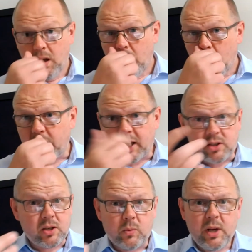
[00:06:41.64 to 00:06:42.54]
Okay,
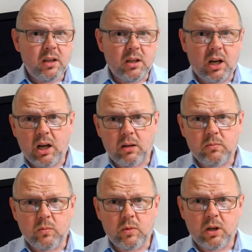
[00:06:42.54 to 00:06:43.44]
so we
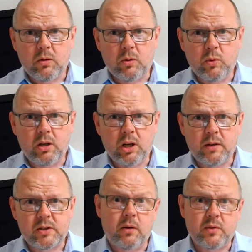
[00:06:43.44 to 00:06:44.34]
work
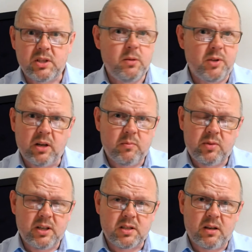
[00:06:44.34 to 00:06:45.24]
obviously with
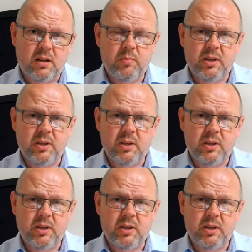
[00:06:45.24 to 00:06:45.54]
uncompressed stuff,